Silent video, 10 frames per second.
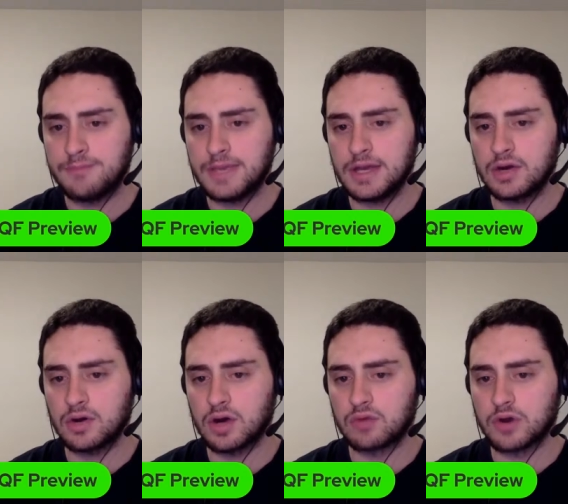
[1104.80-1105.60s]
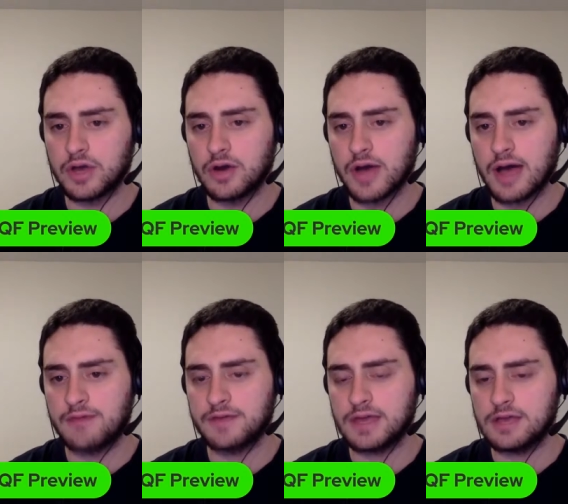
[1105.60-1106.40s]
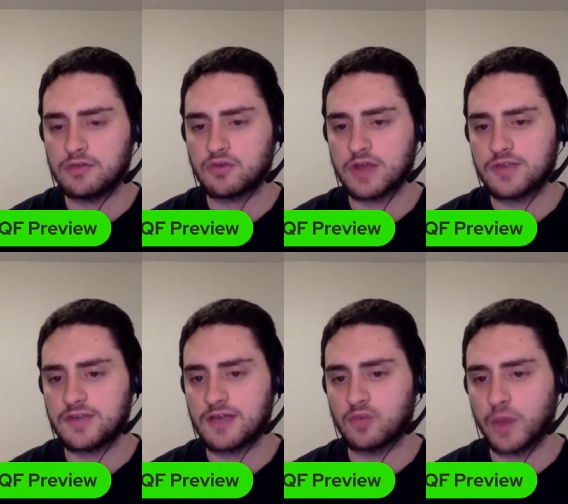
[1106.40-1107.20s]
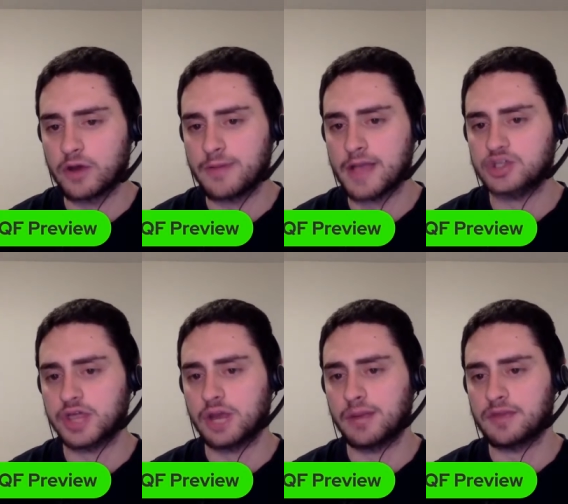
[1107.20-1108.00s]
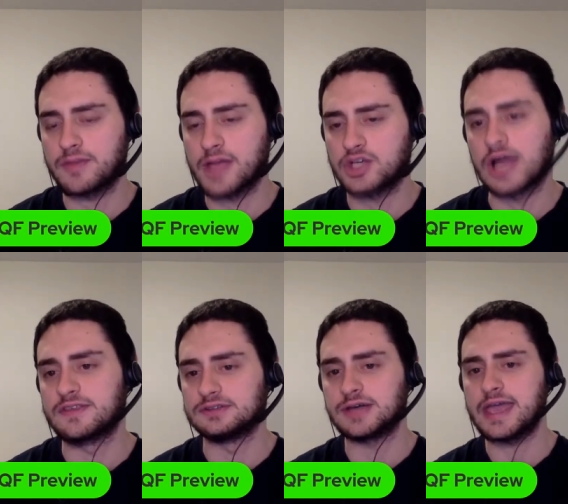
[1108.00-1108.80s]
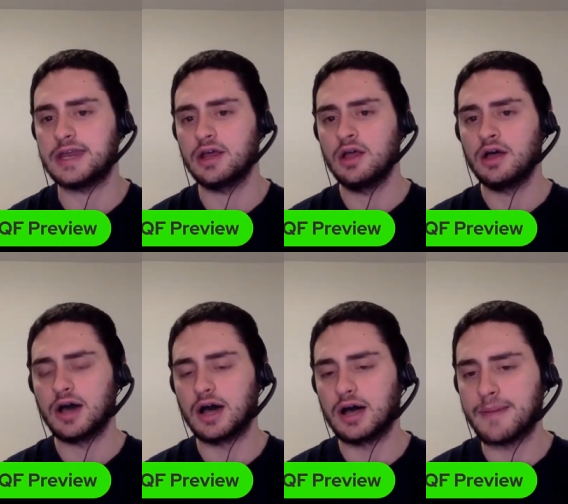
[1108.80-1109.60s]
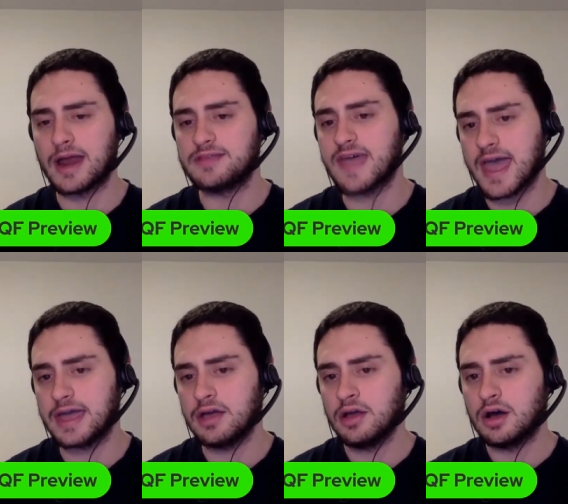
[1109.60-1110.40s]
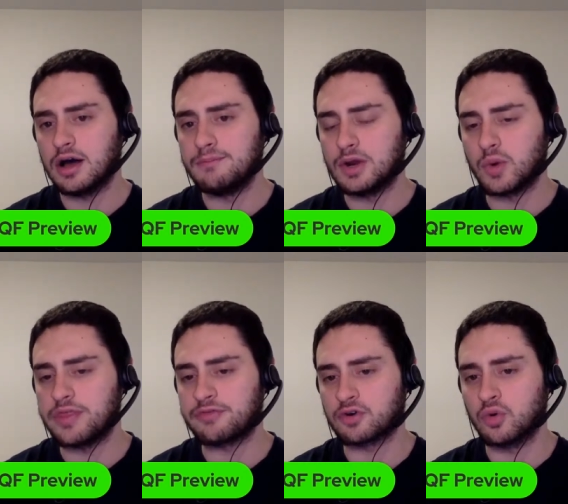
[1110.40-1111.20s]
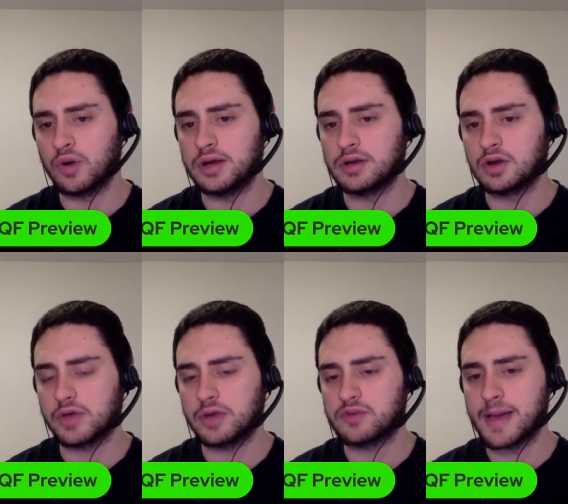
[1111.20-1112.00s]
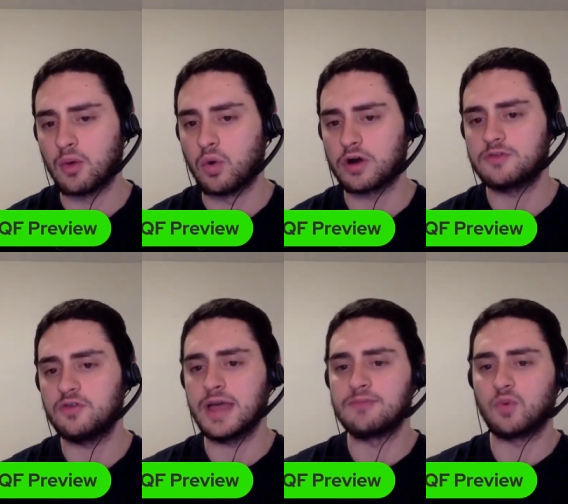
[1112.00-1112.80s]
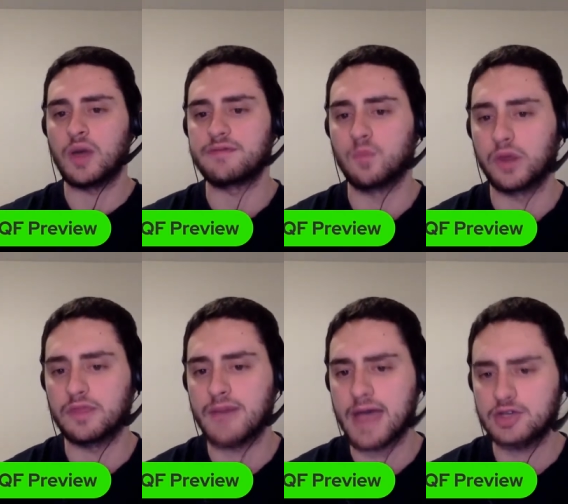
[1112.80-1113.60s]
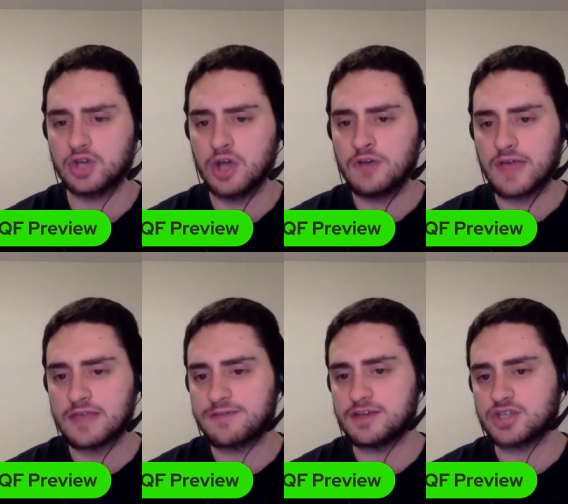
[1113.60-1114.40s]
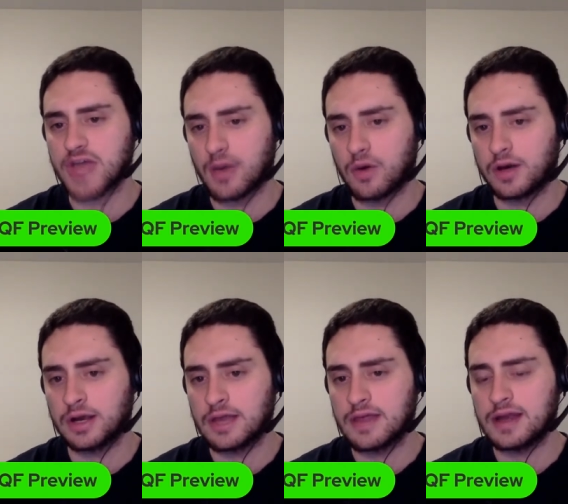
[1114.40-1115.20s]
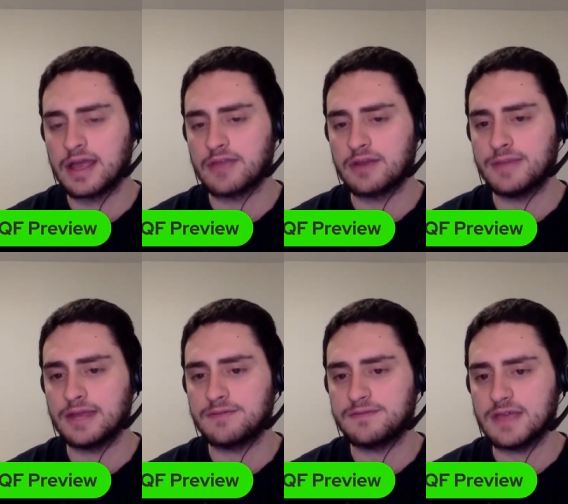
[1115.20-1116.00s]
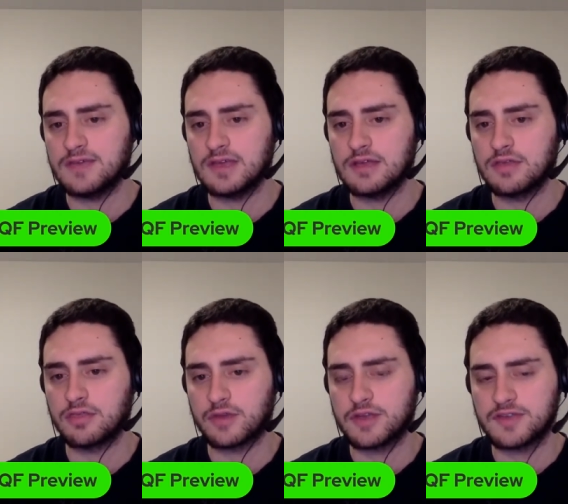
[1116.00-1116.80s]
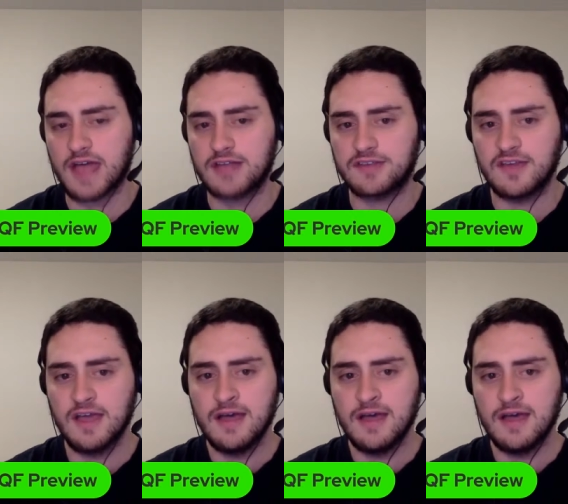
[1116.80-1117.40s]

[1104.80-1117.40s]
Beat Rodionov in straight sets. Weird match there because the match got delayed about a day midway through when Garin was about 1 or 2 games away from winning the match. So they had to finish that one, and then he ended up beating Fees in 3 sets.